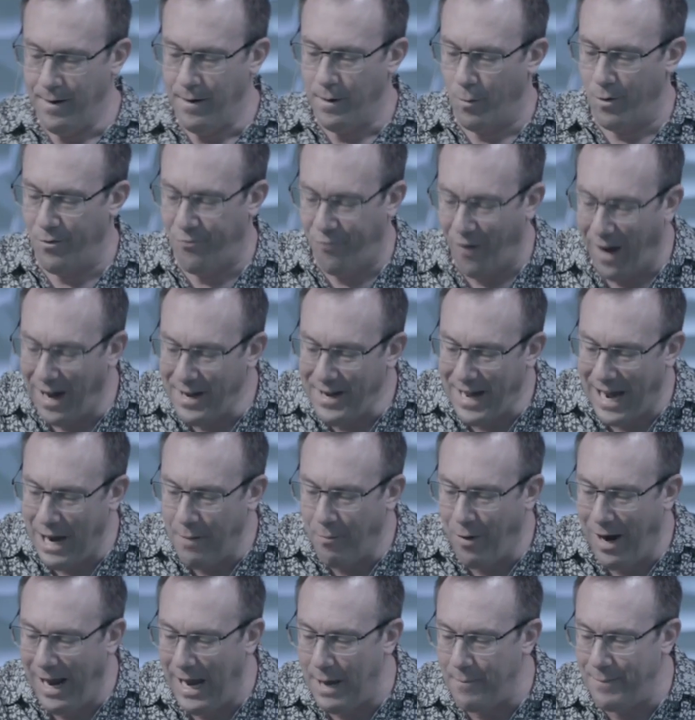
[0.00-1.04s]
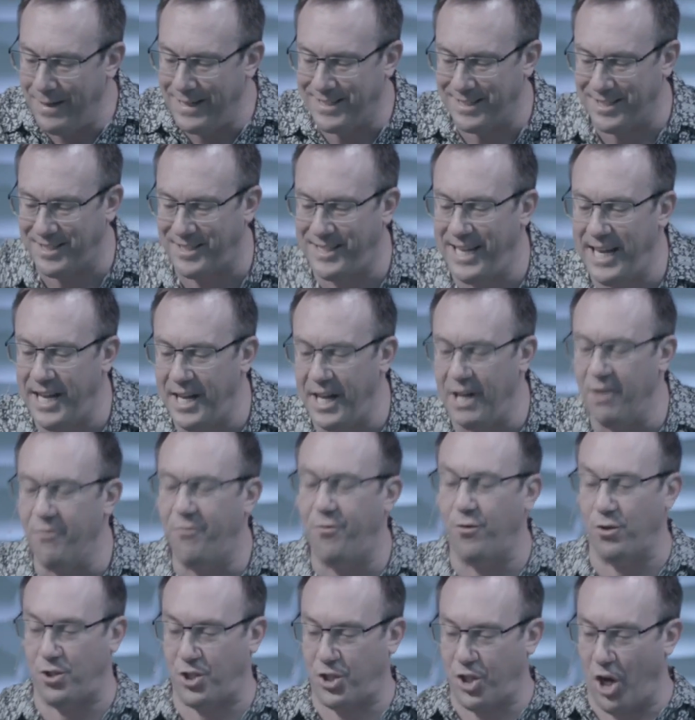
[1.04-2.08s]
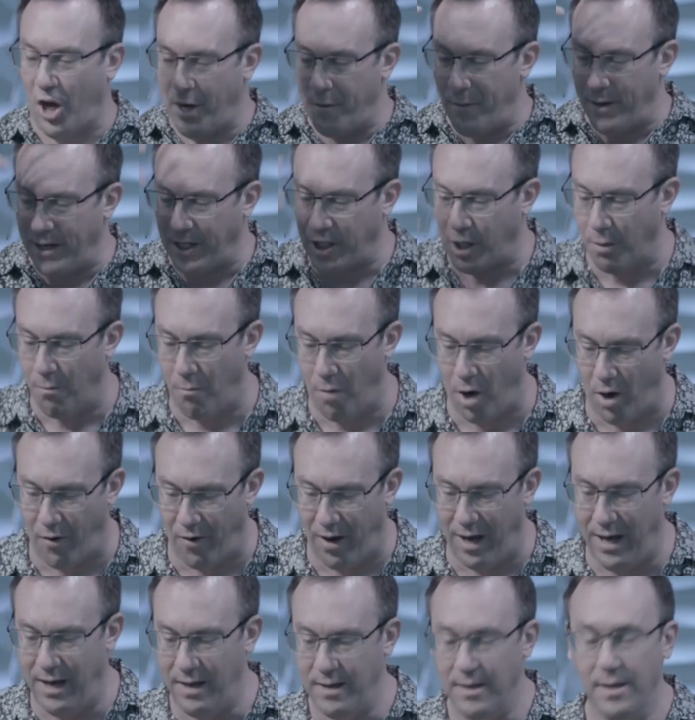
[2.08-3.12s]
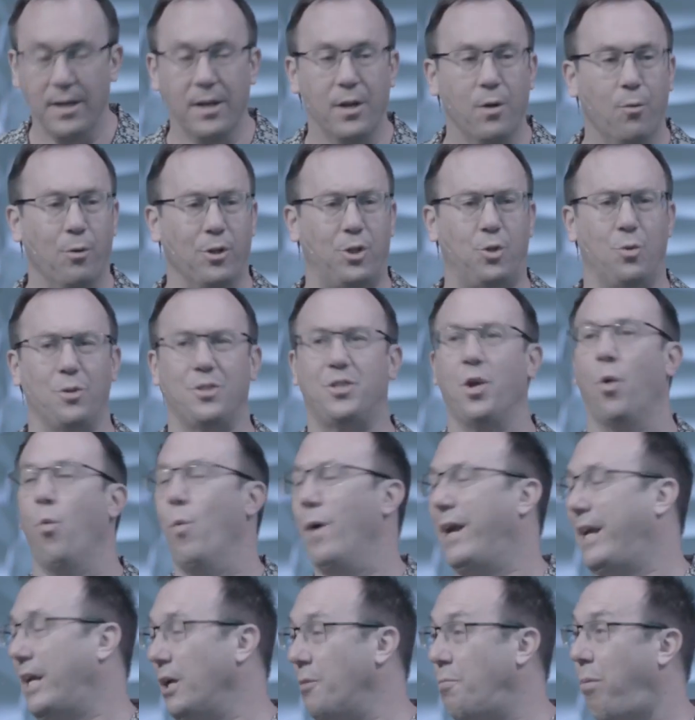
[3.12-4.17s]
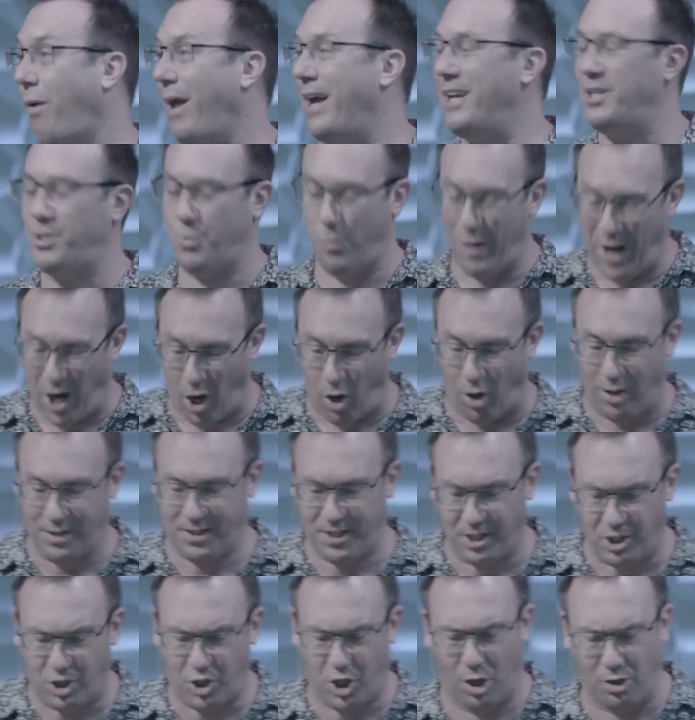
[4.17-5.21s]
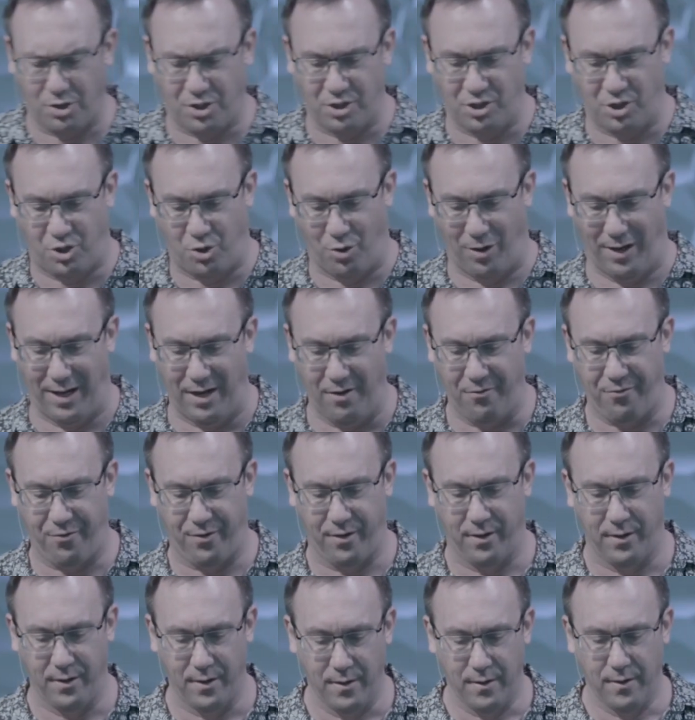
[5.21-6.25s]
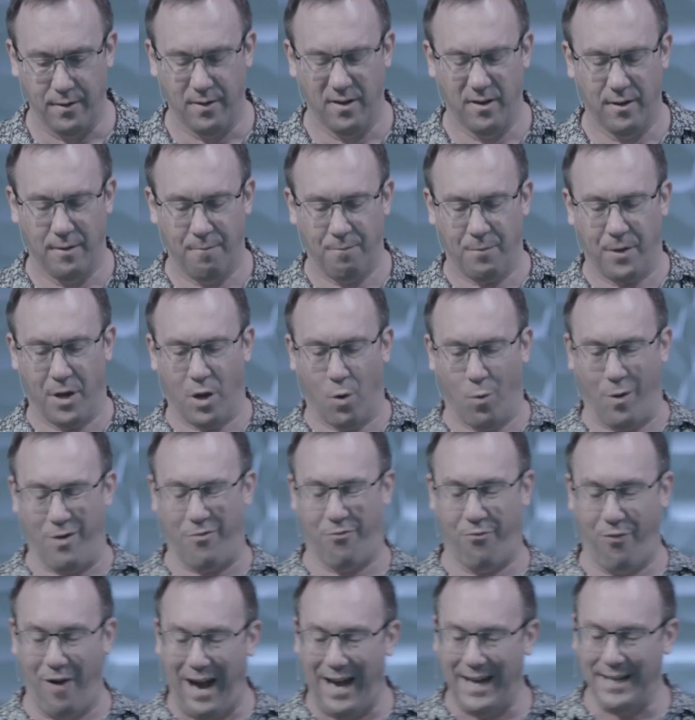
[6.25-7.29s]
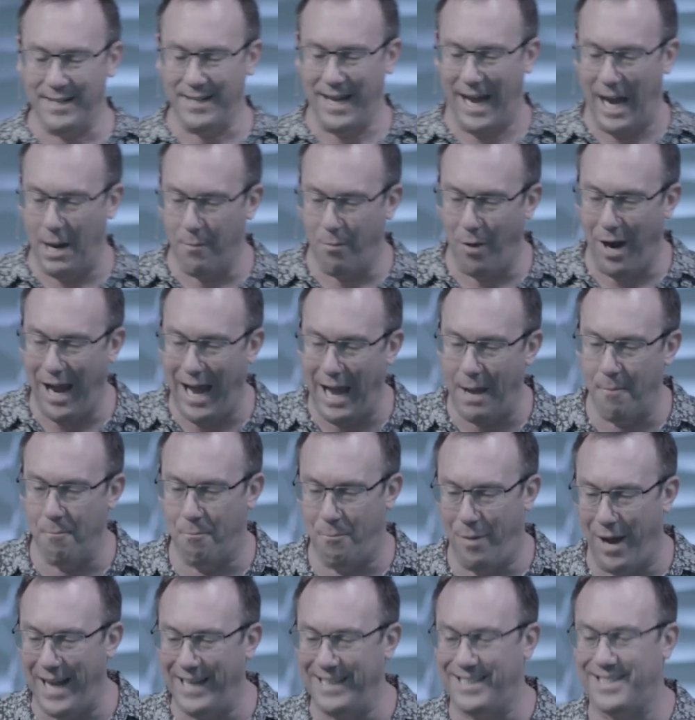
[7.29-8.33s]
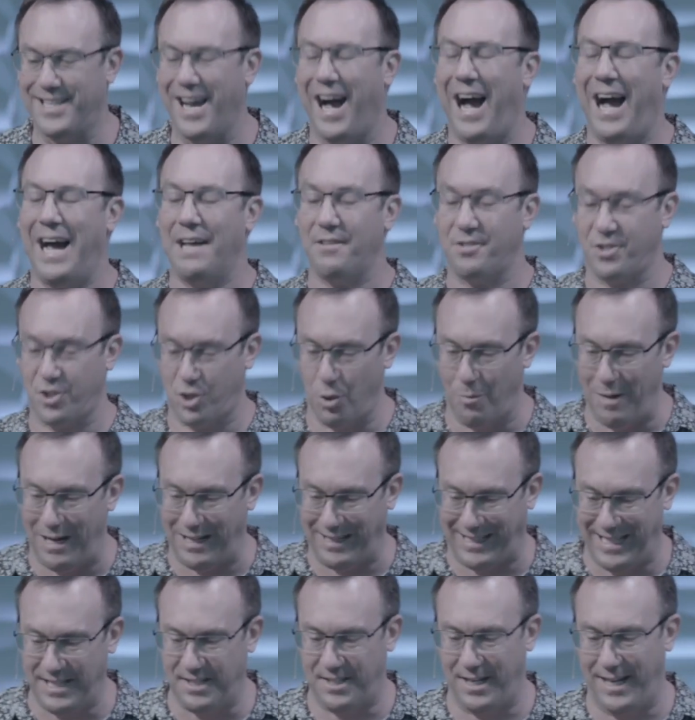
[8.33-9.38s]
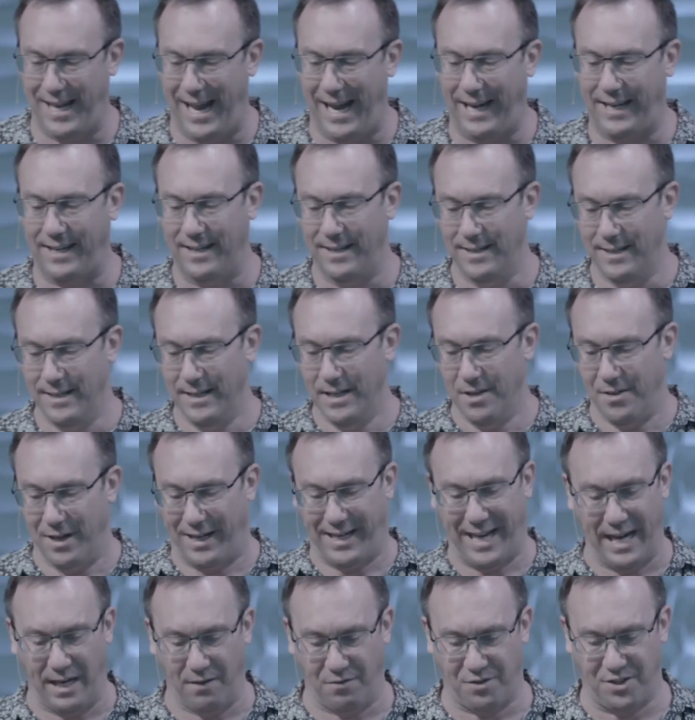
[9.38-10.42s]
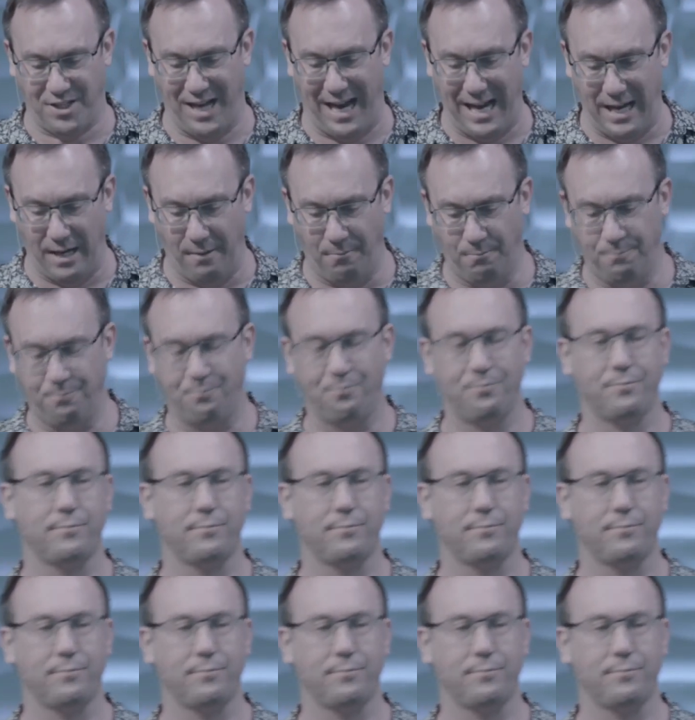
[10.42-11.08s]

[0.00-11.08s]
We find Abraham interceding for Sodom and Gomorrah, which was the wicked place where Lot had chosen to live. We find Abraham paying tithes to Melchizedek, the king of Salem.